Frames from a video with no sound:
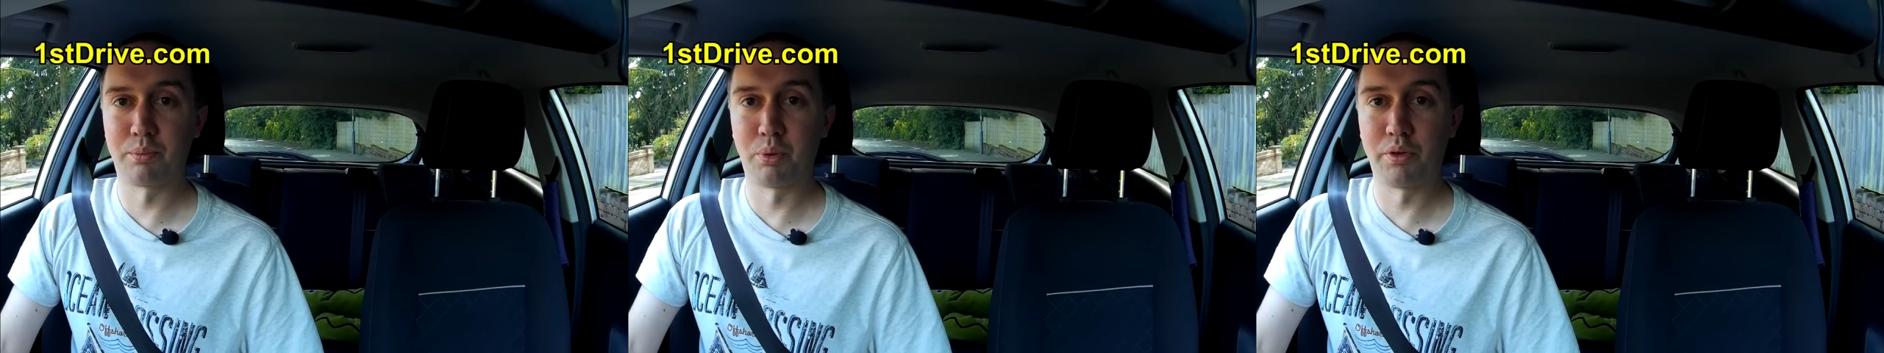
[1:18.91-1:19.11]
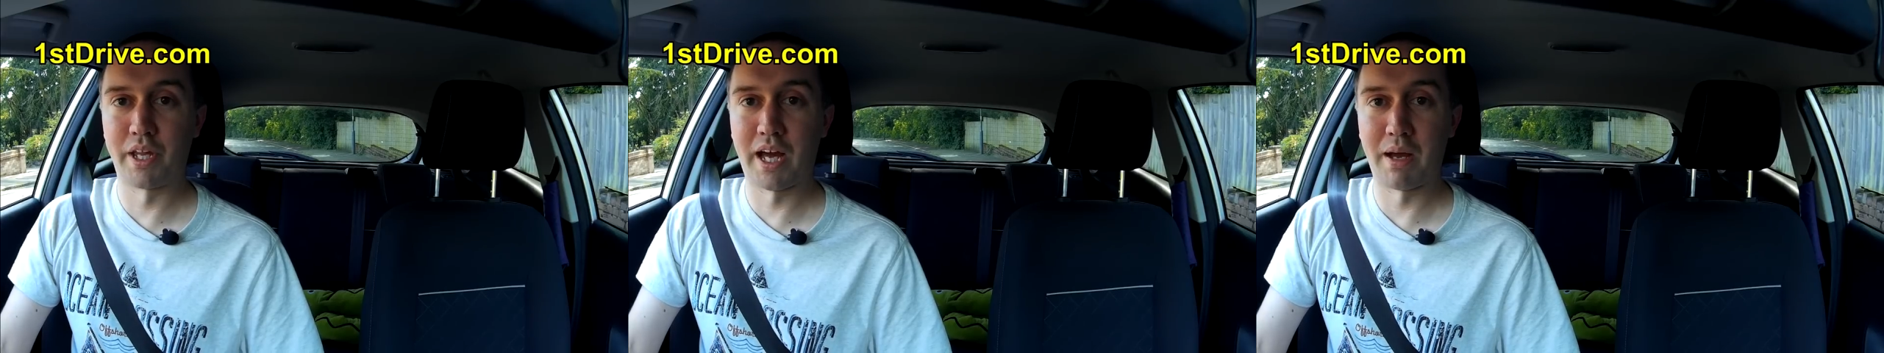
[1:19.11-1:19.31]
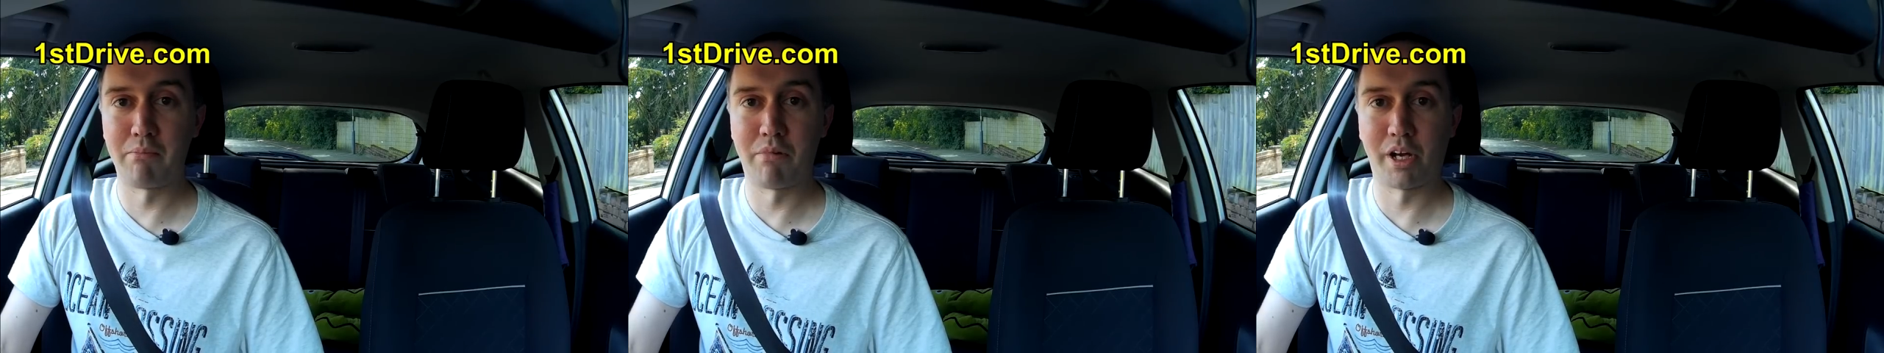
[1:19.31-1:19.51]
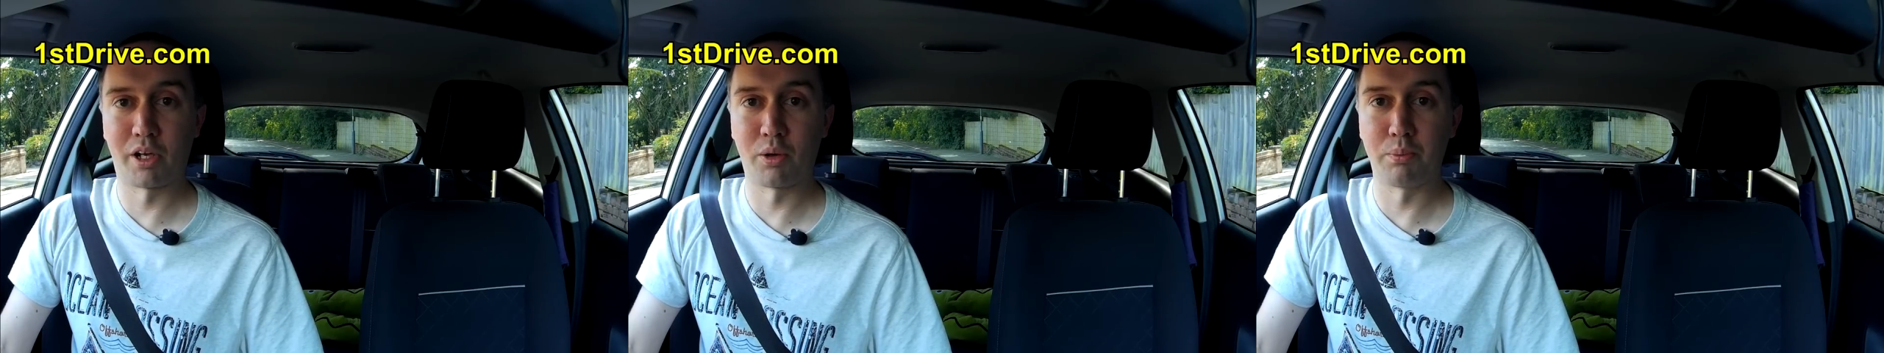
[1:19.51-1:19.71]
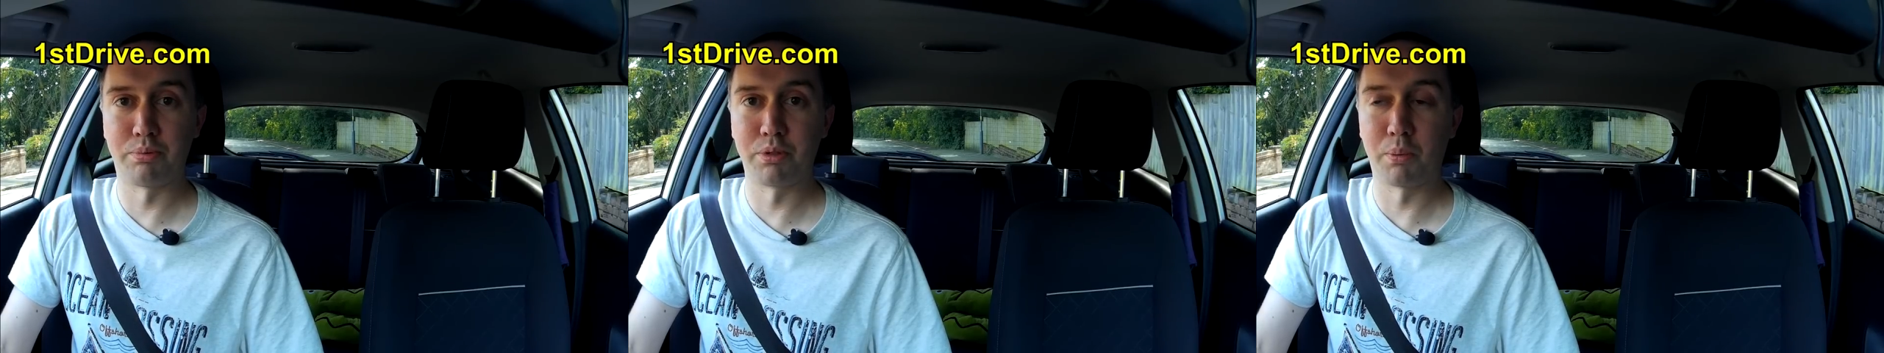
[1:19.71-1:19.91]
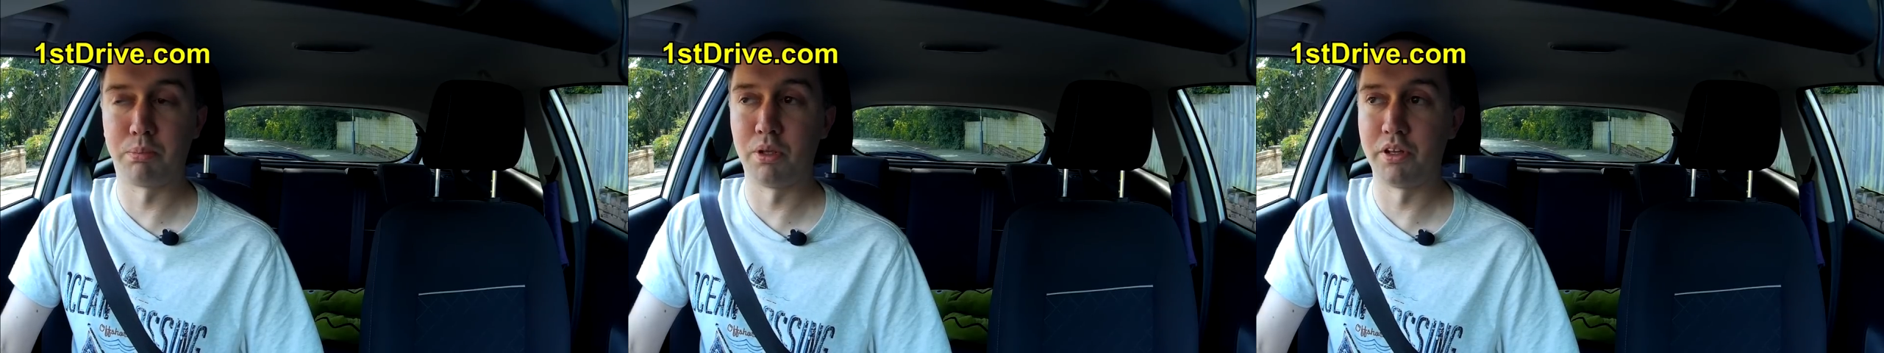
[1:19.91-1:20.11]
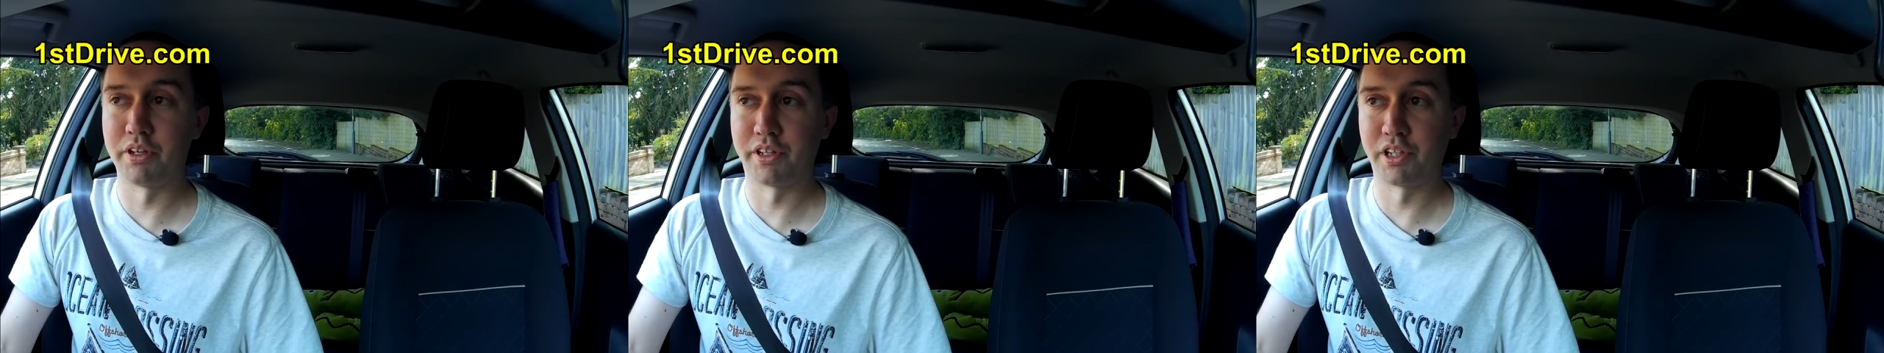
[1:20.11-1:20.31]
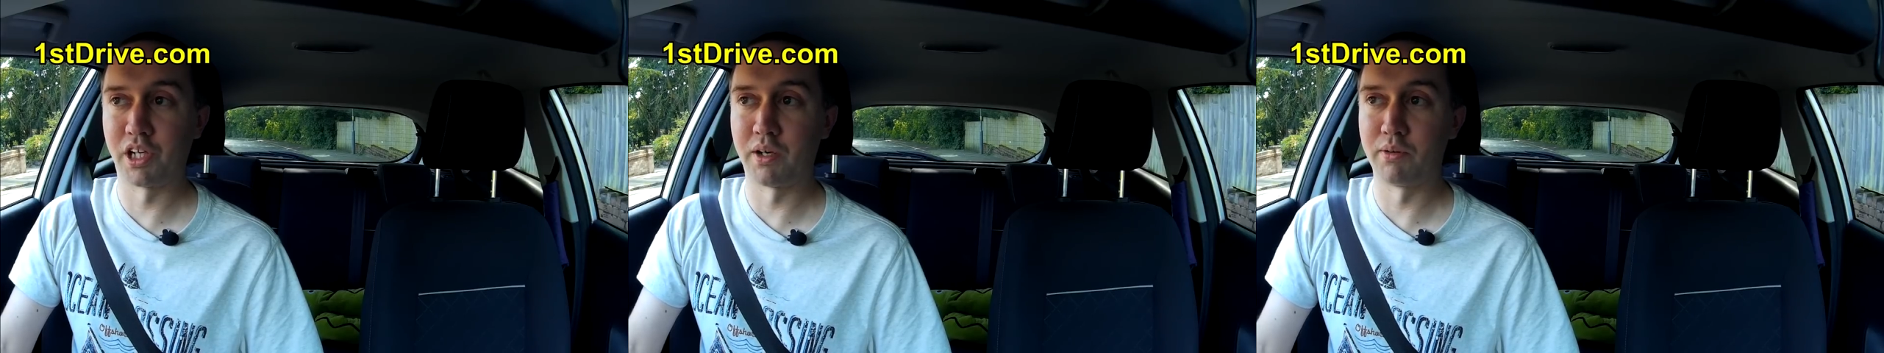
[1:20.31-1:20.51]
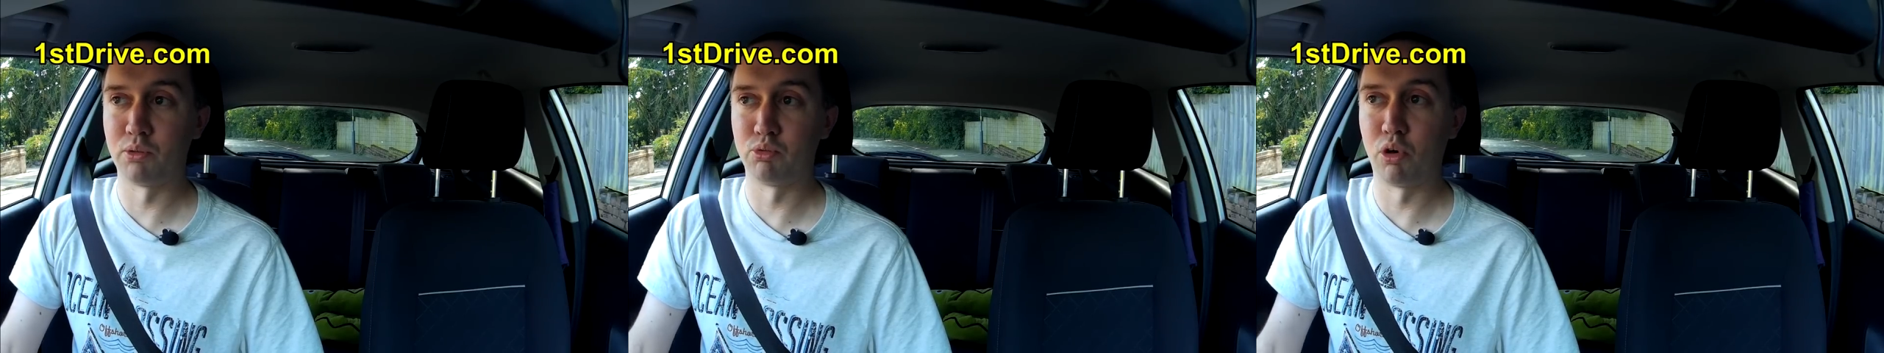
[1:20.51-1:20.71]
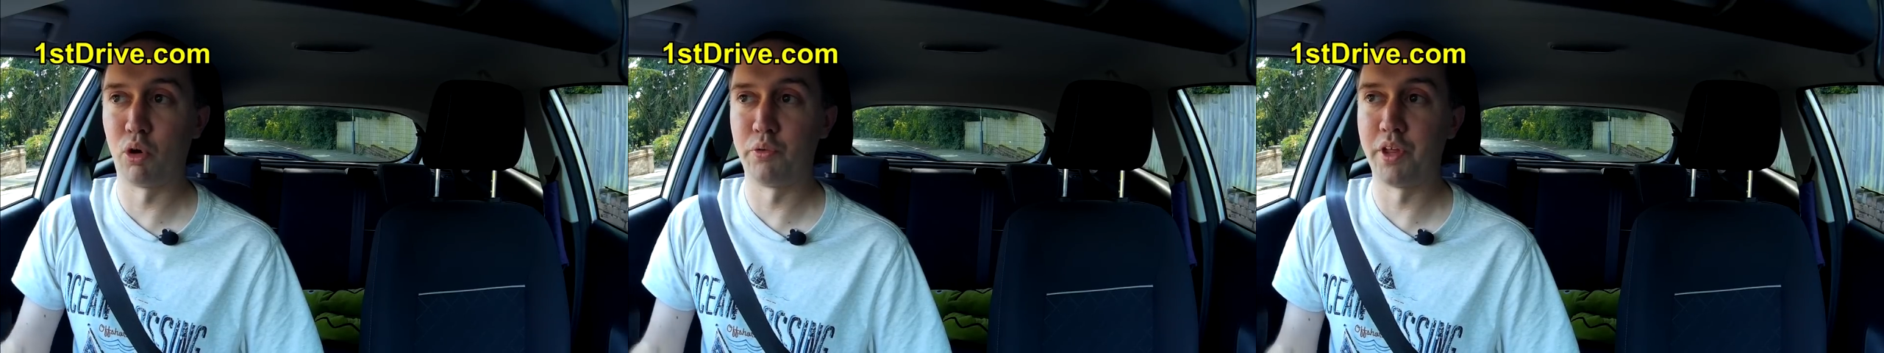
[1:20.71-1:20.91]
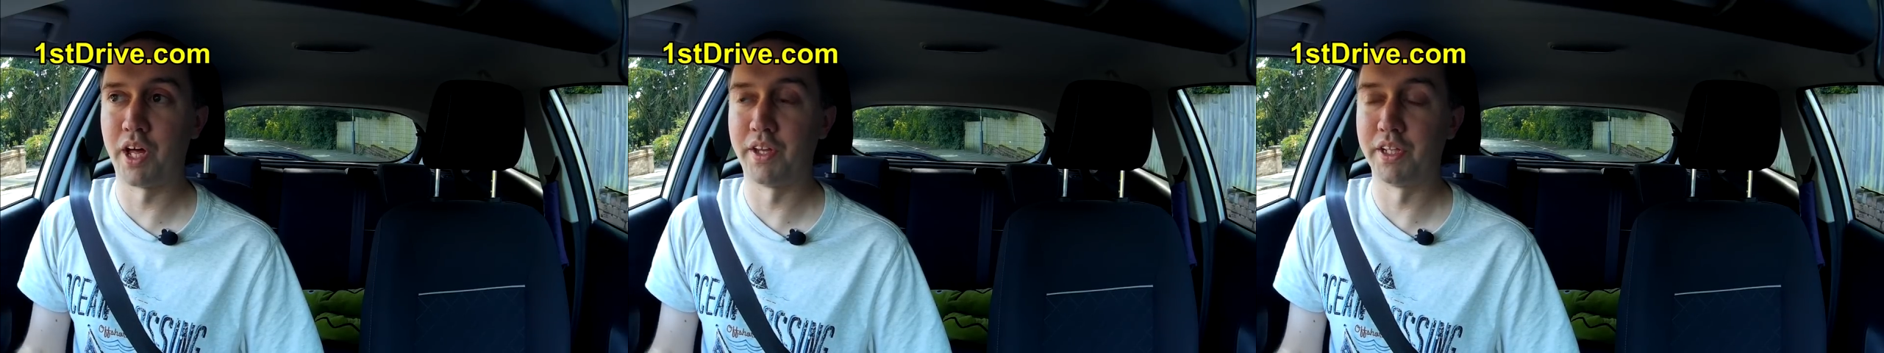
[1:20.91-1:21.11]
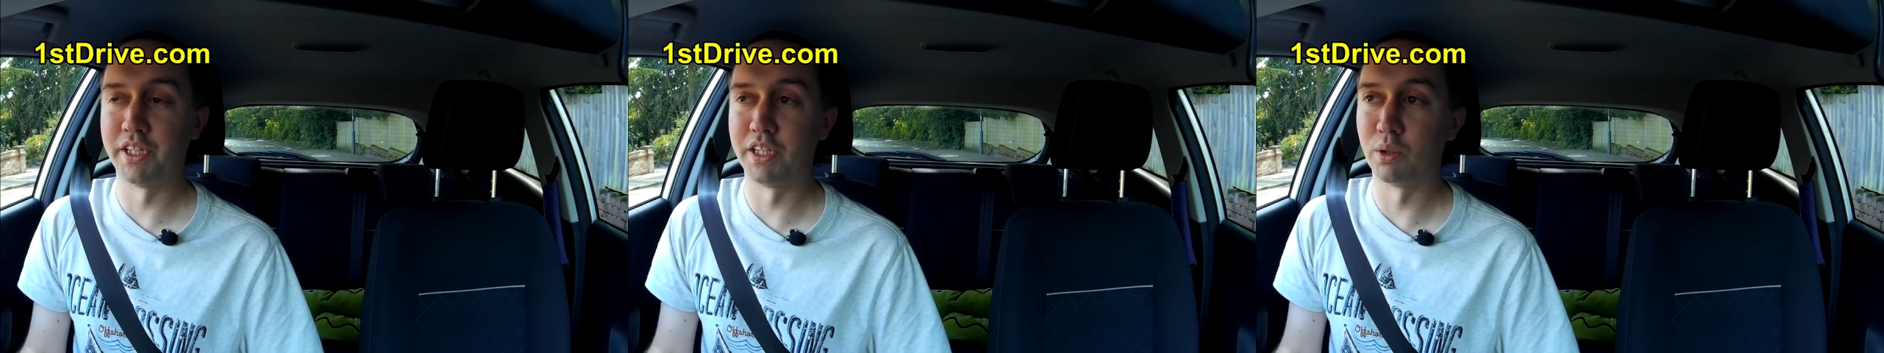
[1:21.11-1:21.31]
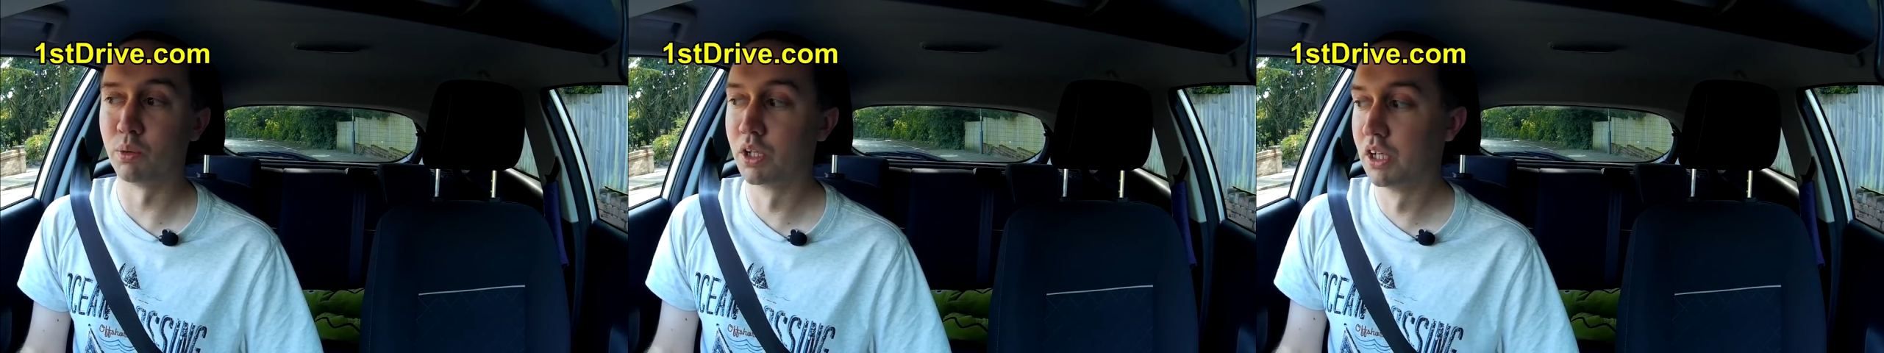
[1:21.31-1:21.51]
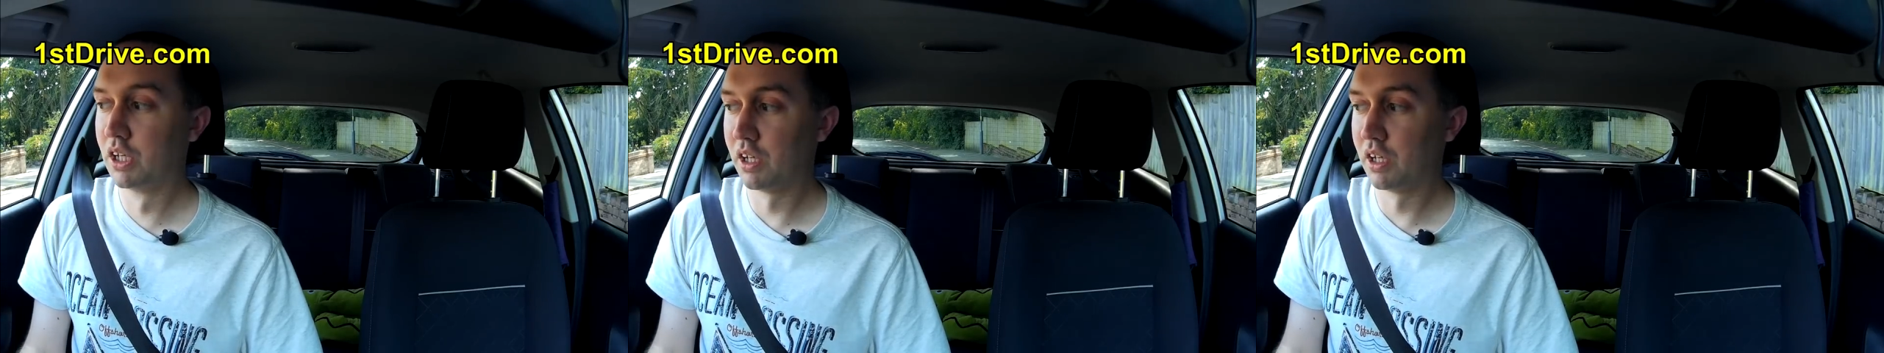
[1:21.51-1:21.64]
put their handbrake on properly and the car had rolled down the hill.